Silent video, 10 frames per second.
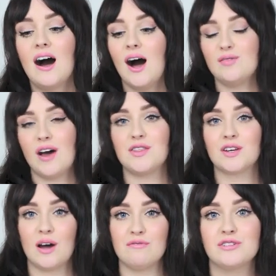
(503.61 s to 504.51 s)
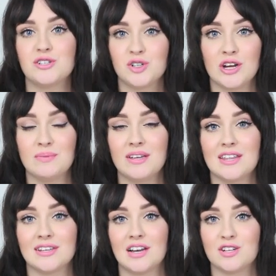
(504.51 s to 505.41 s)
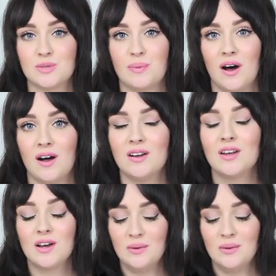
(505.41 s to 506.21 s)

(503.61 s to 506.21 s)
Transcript: I've had the comforter treatment at the Lush Spa,